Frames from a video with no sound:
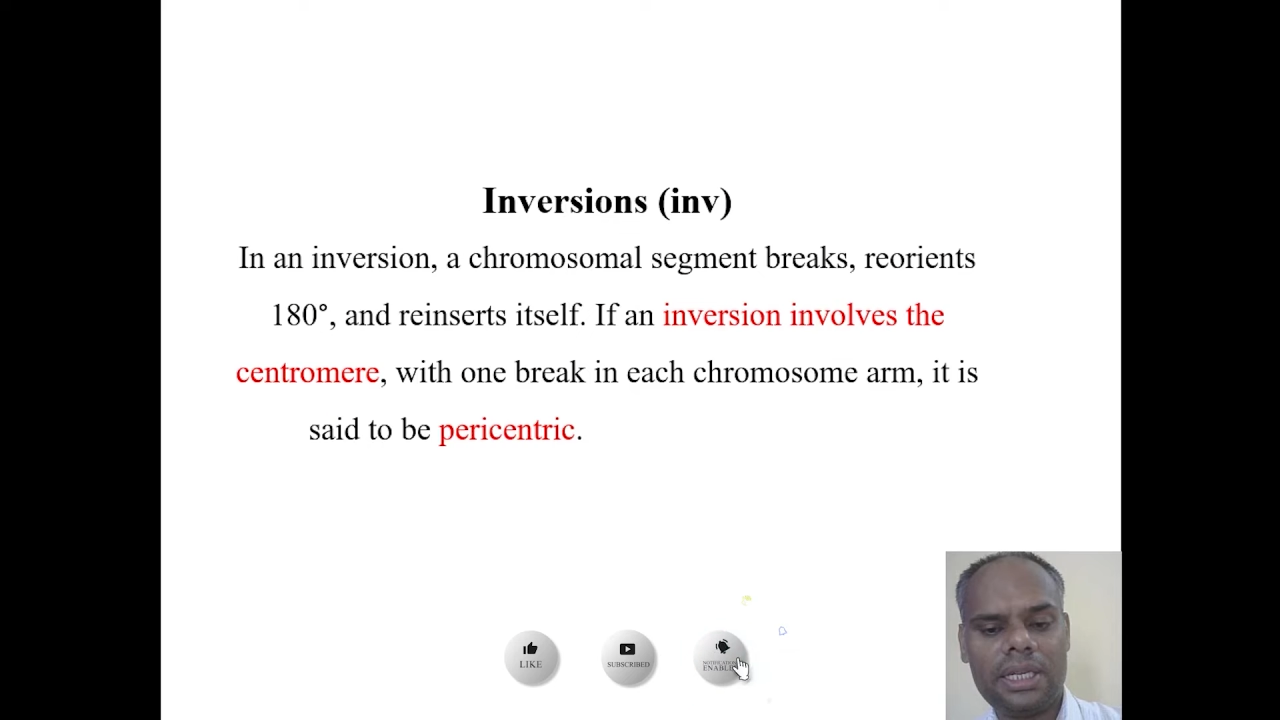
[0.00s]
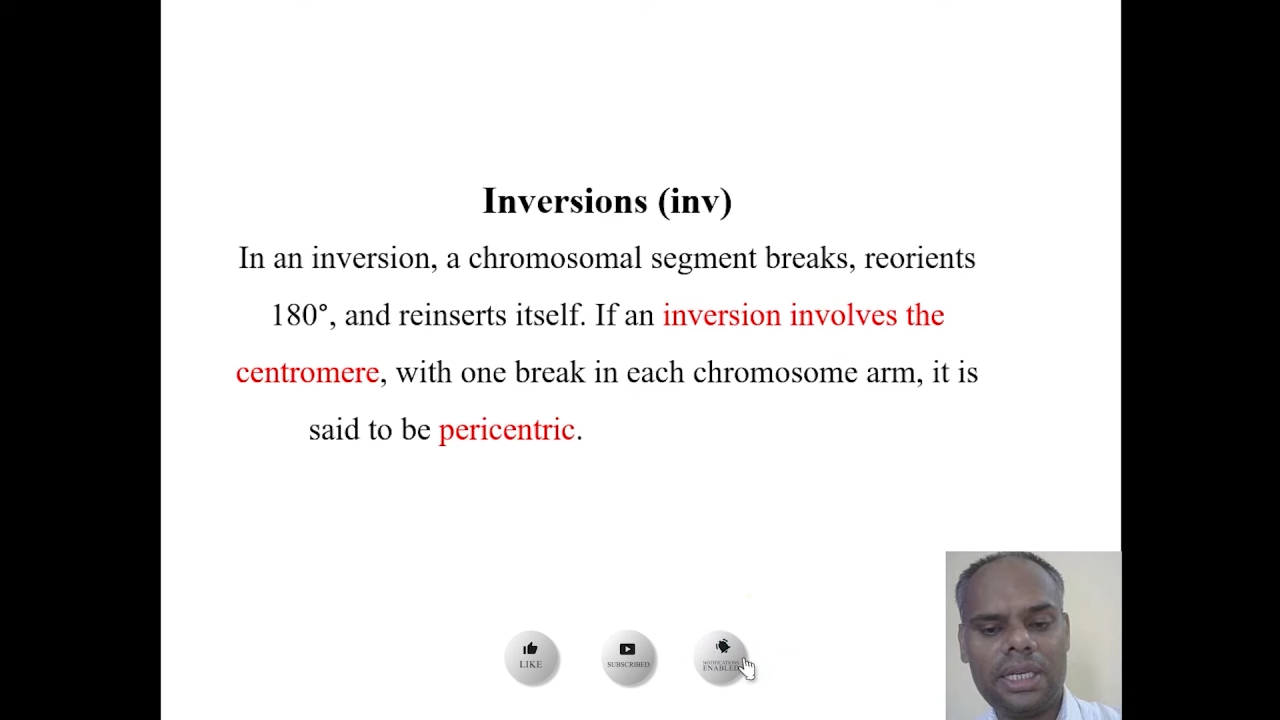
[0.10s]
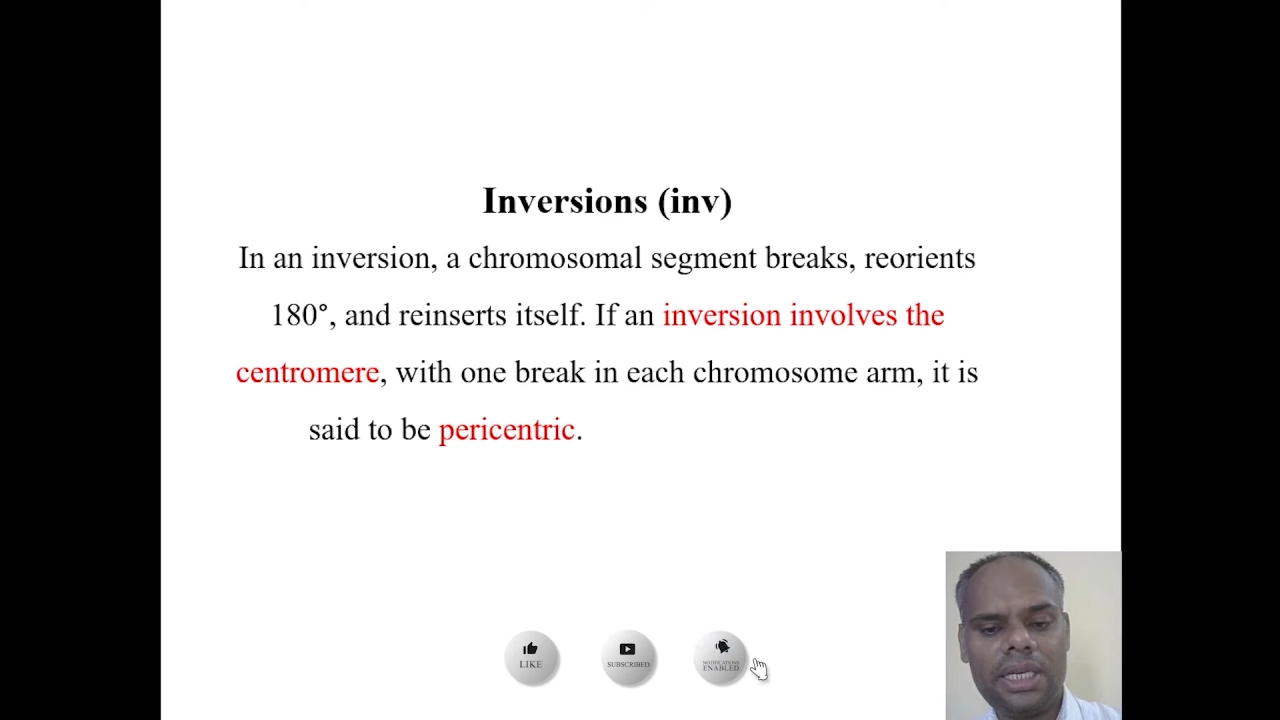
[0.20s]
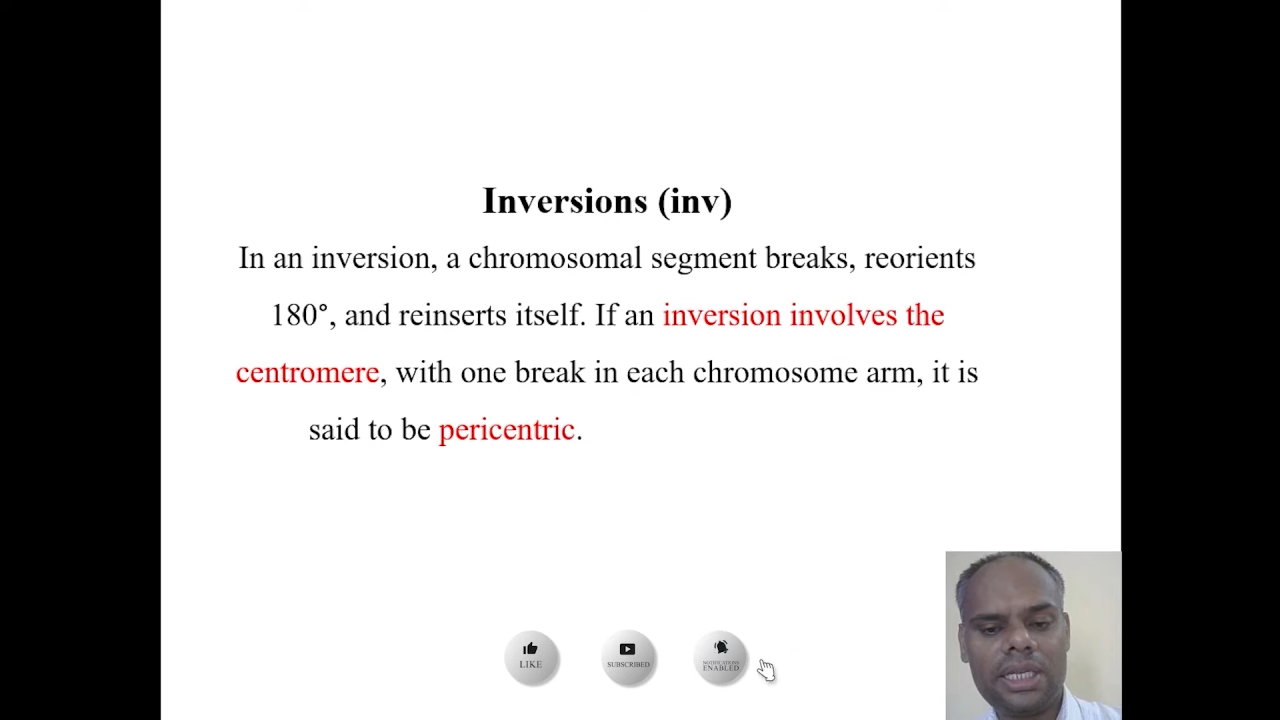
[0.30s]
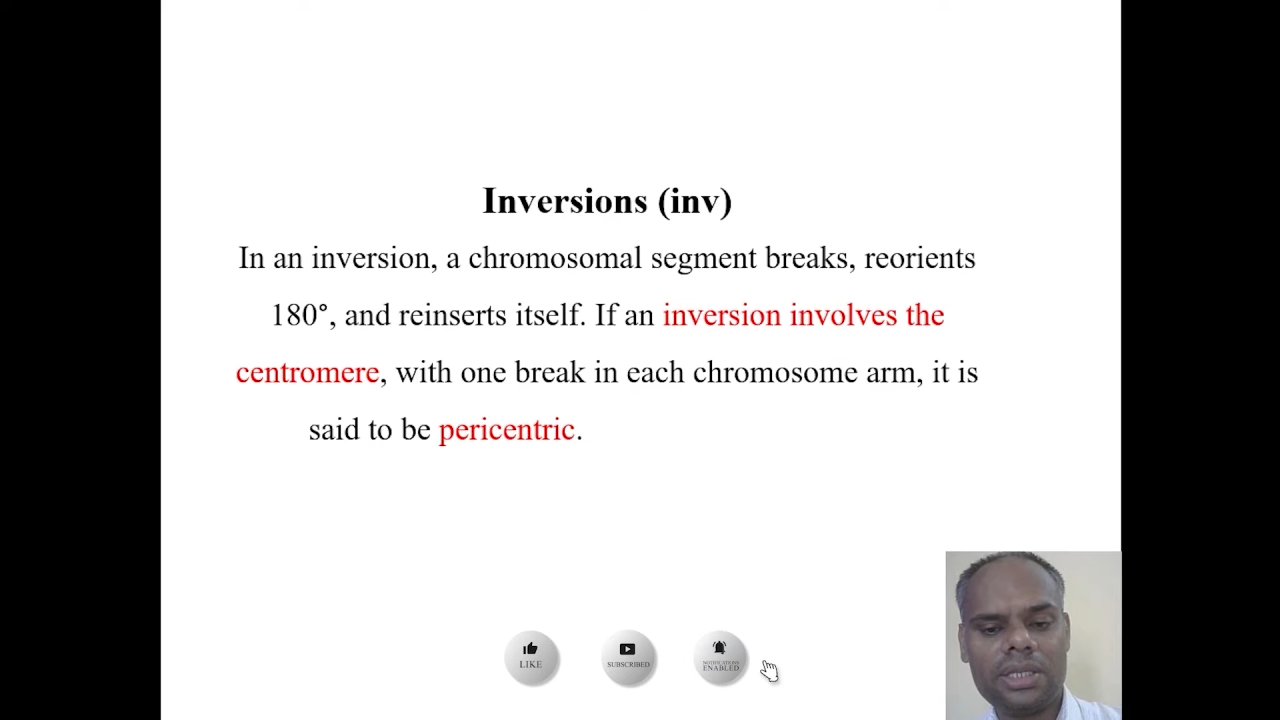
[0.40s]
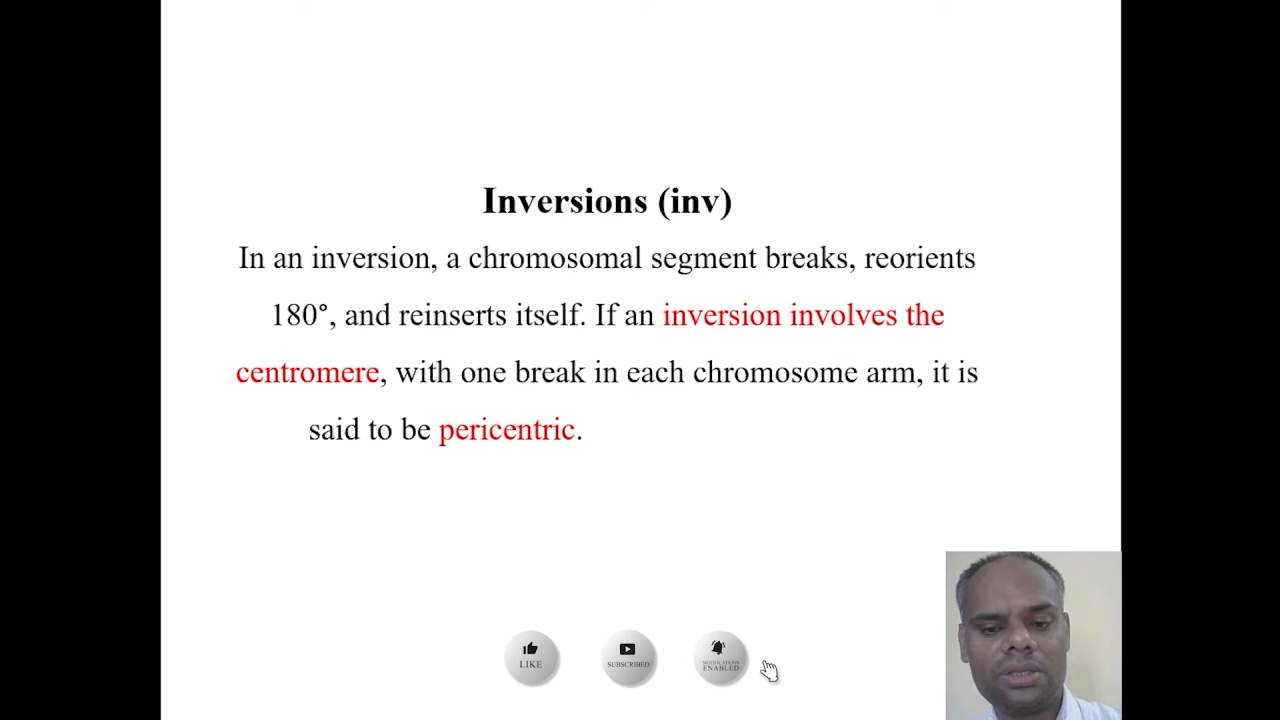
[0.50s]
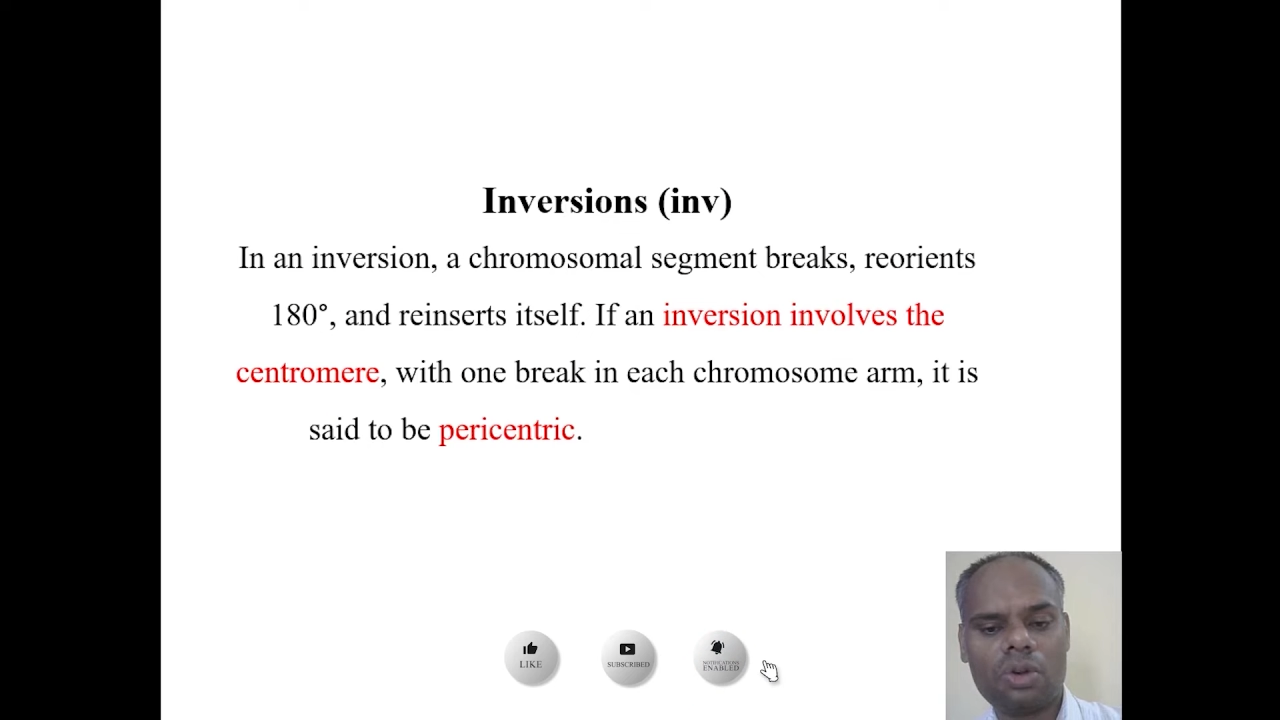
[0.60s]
each